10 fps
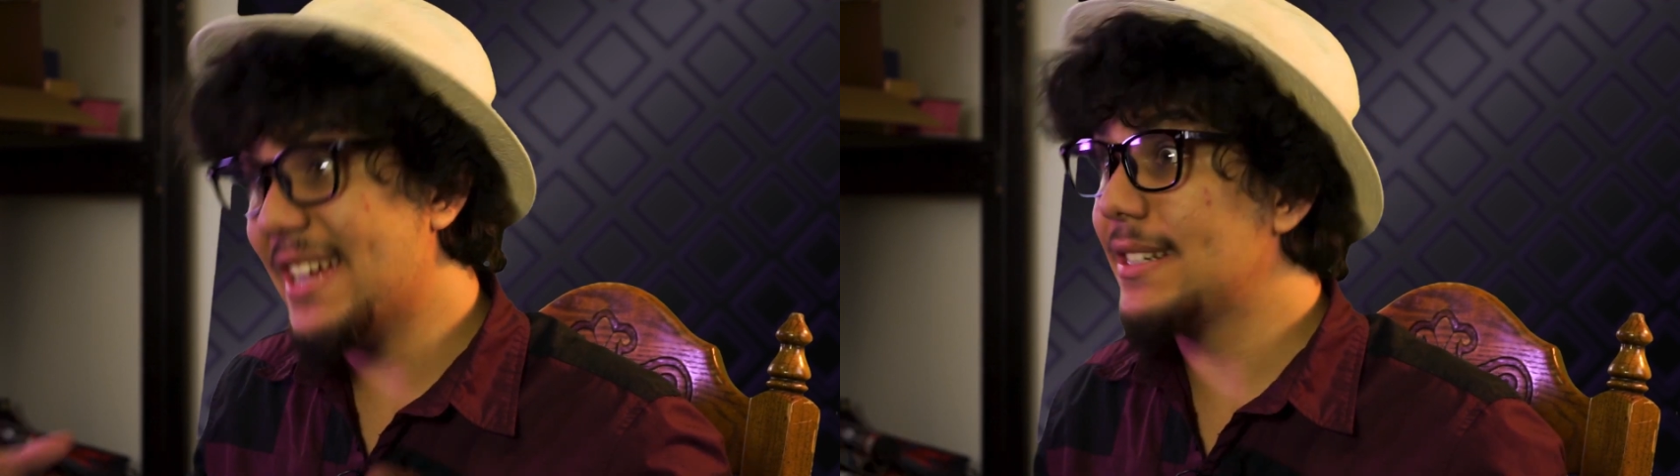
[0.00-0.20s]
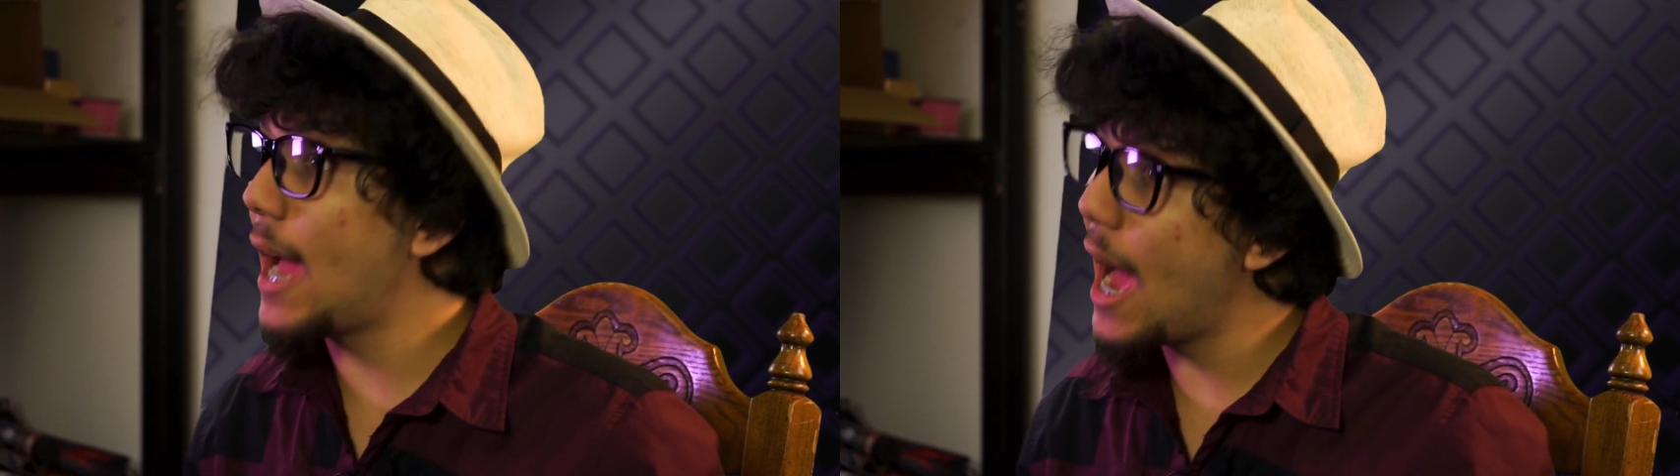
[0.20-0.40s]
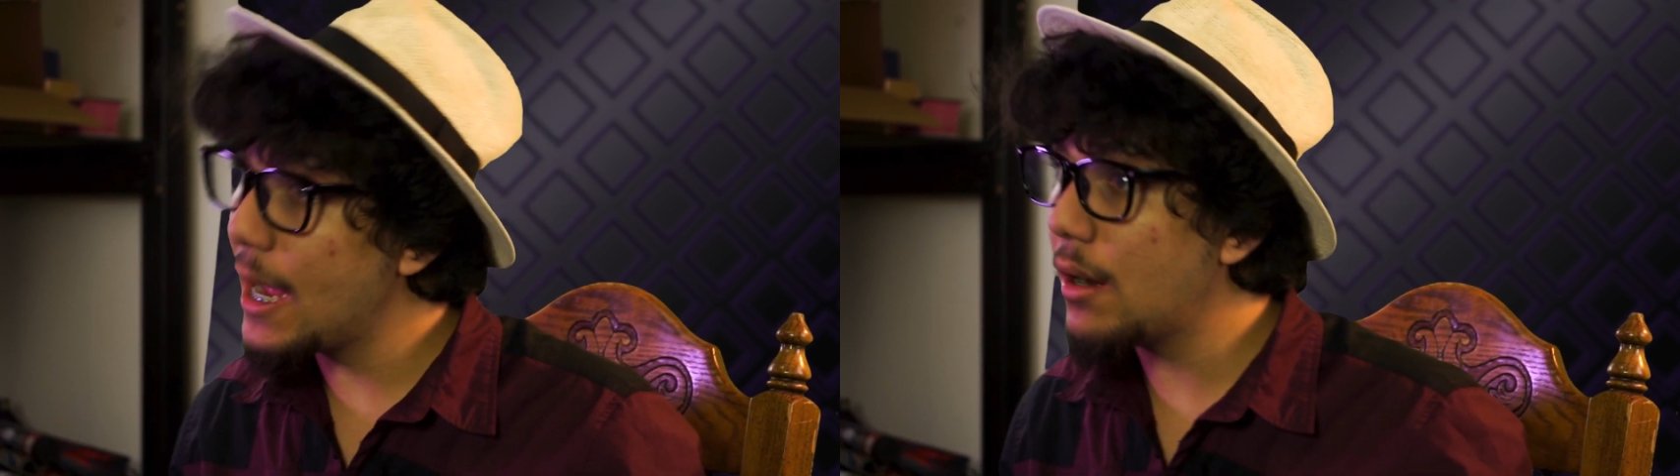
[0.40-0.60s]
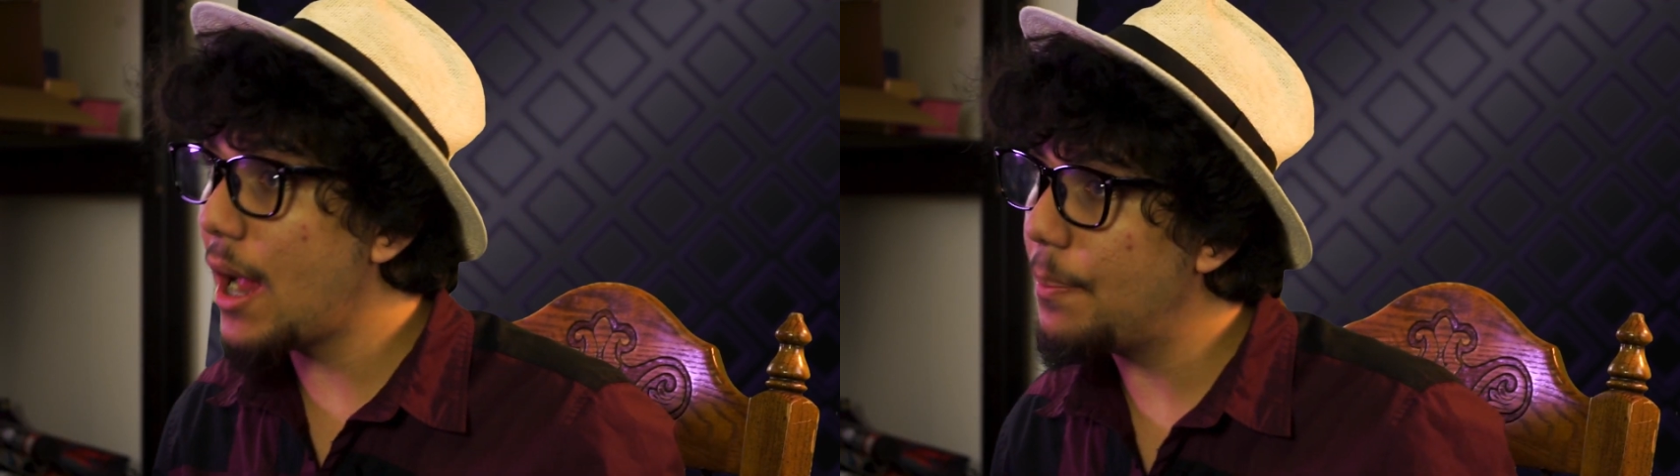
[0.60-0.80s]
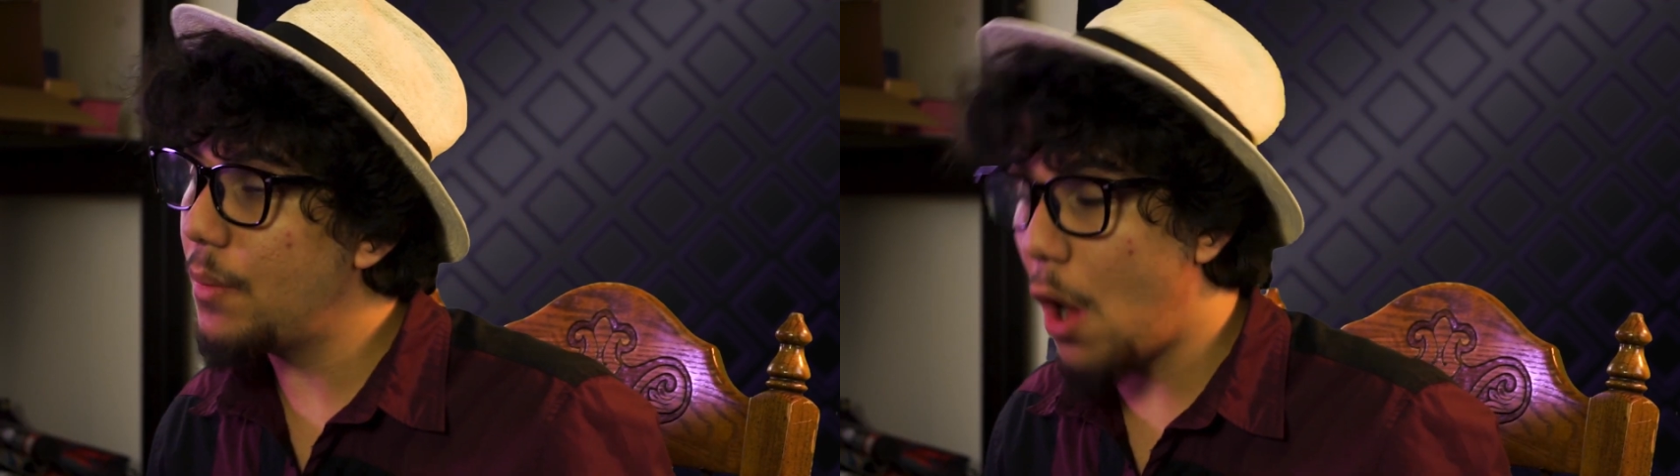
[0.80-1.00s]
the
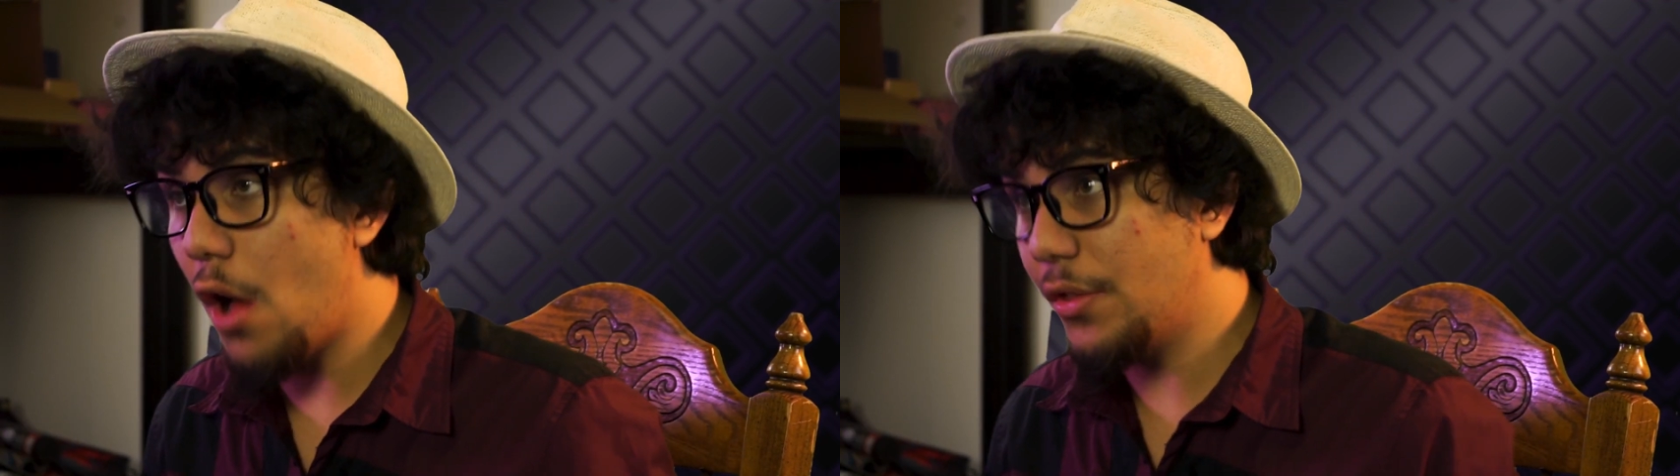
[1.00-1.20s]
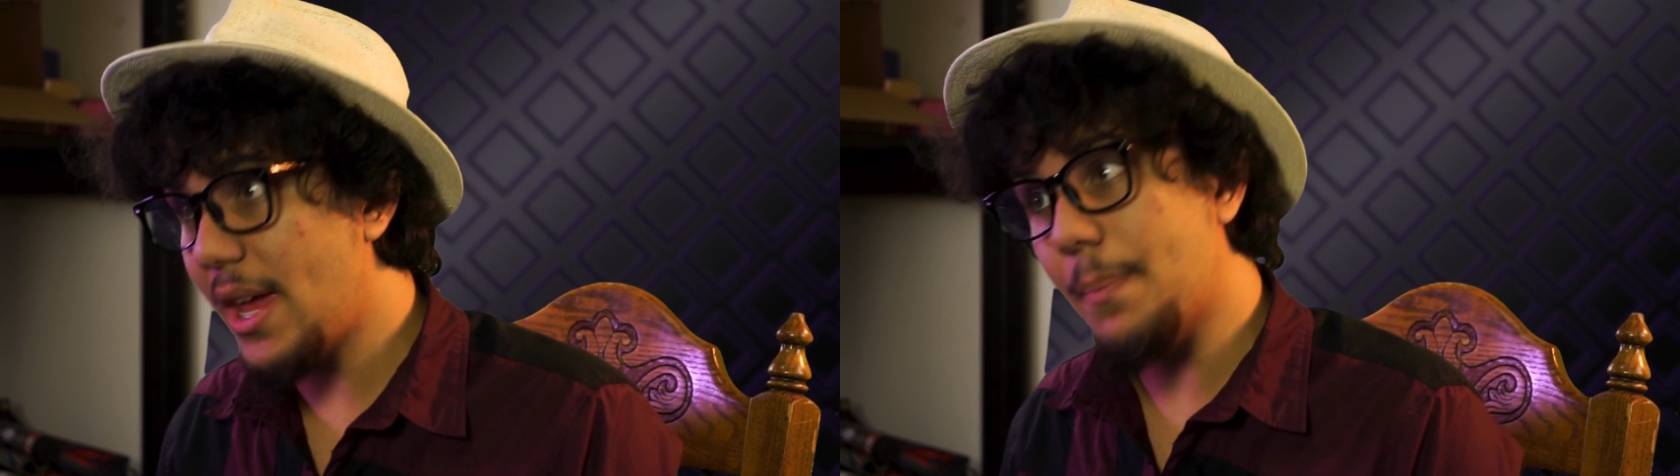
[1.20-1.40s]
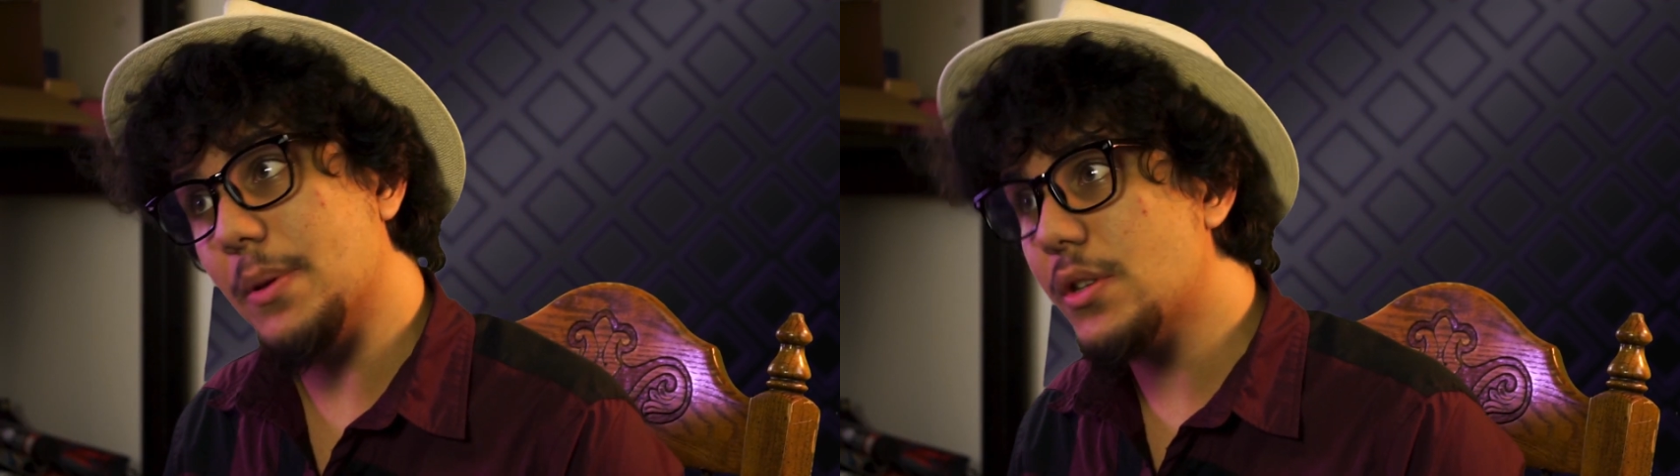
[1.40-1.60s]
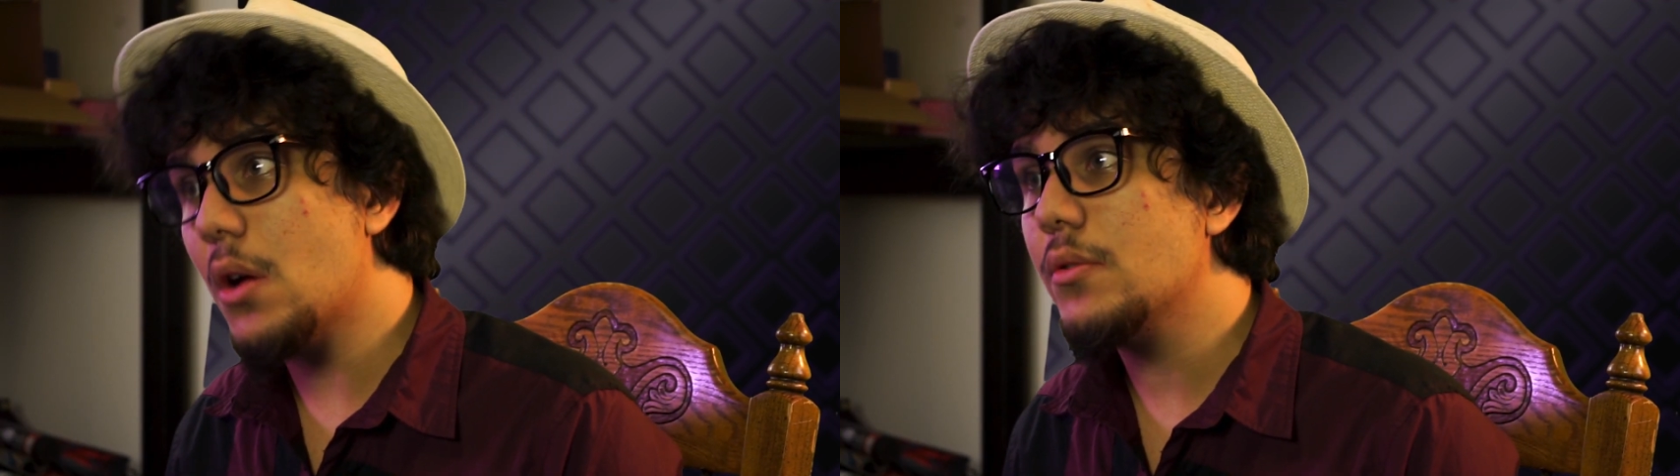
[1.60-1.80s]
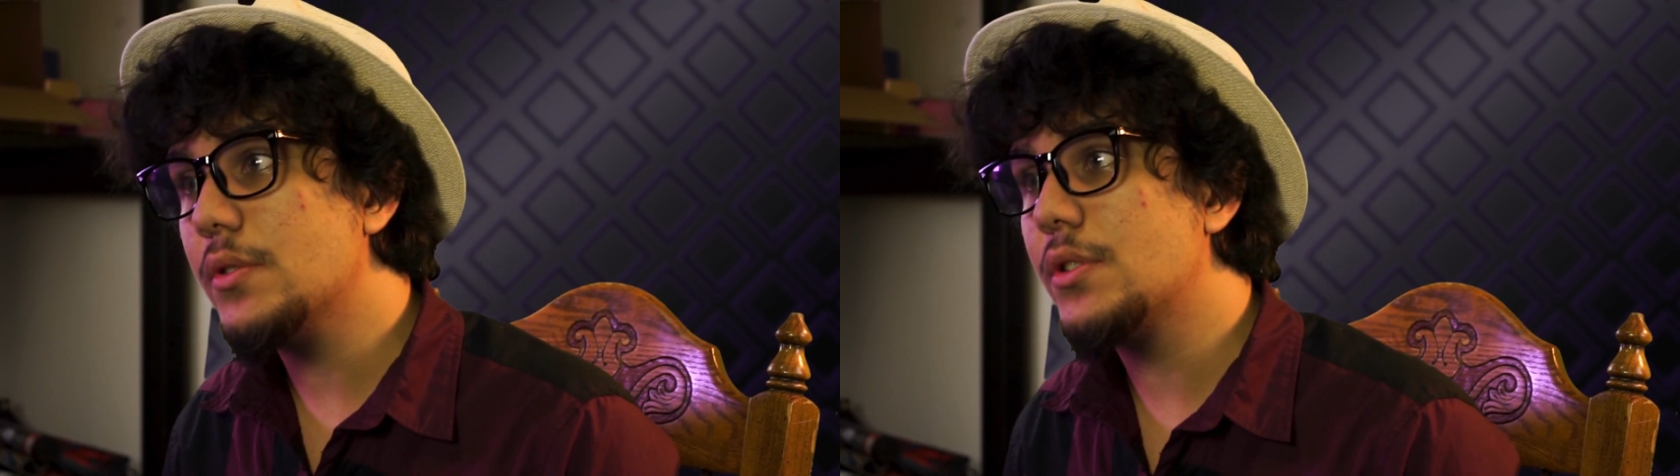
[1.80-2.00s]
entire all the
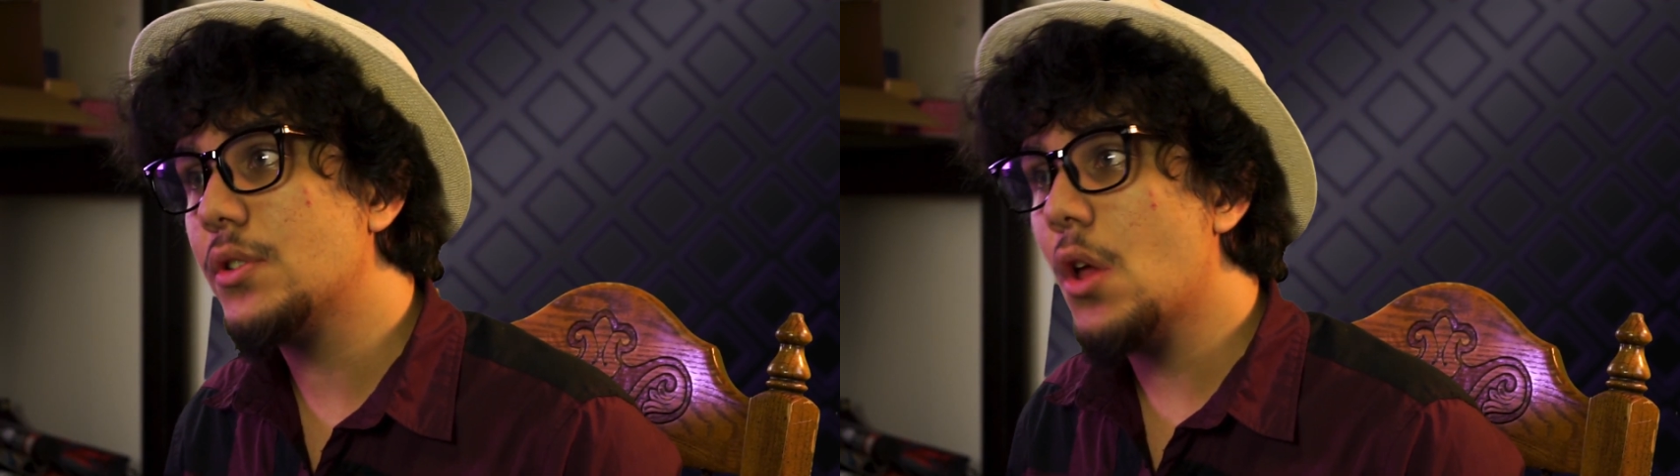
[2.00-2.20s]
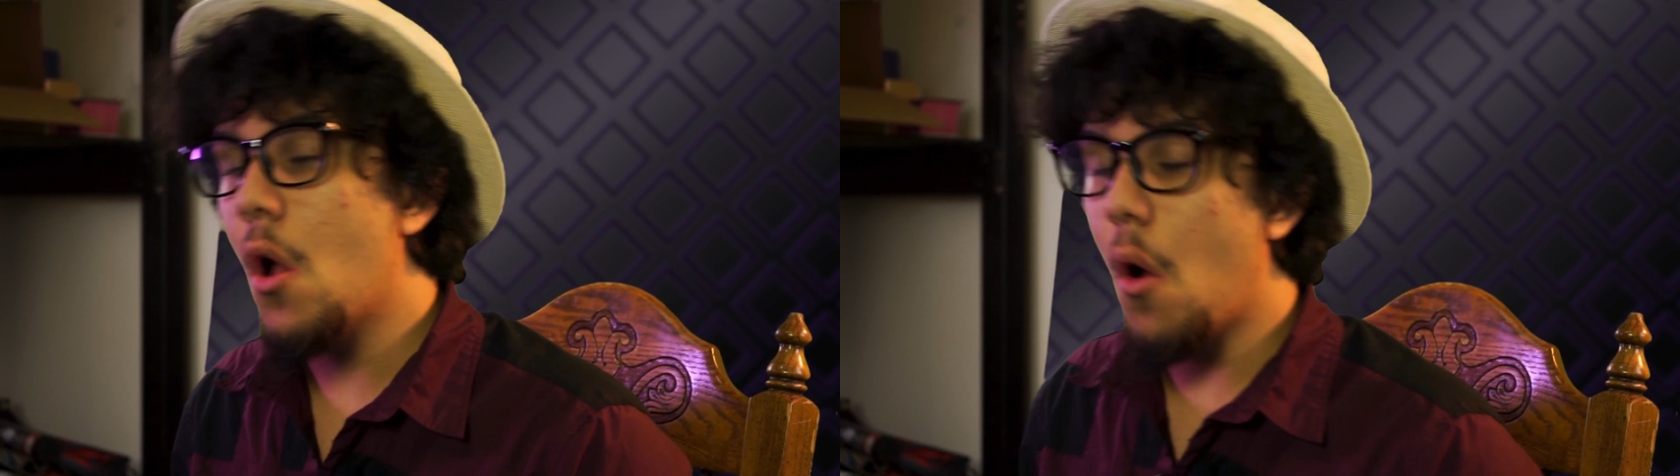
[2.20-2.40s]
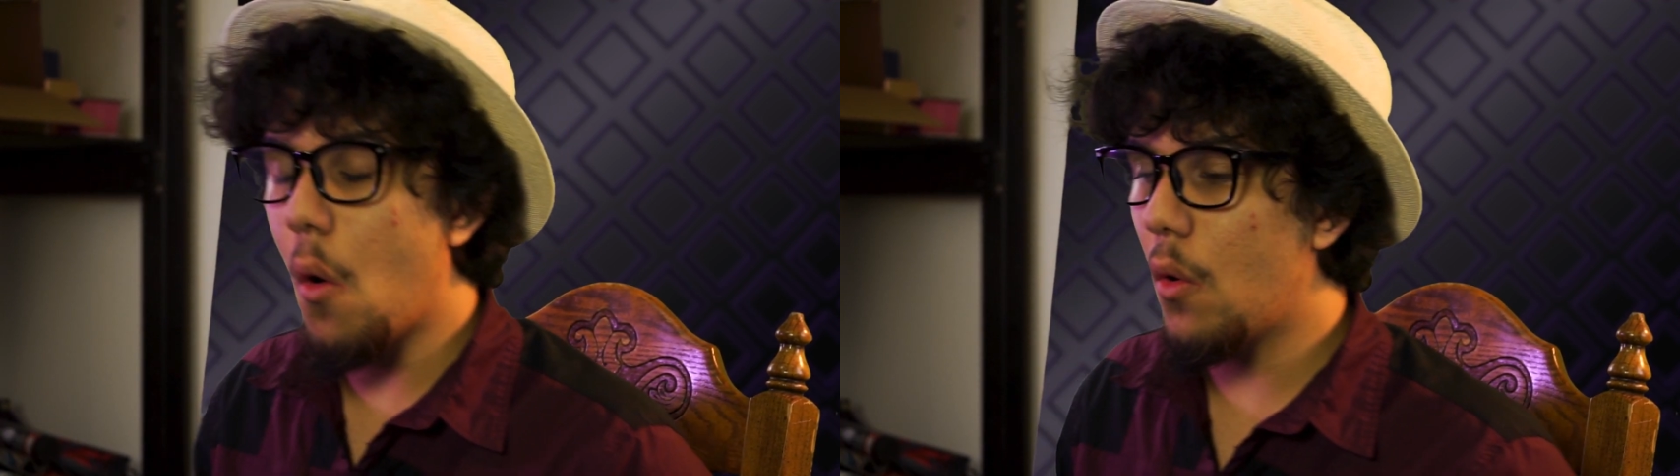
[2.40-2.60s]
episodes,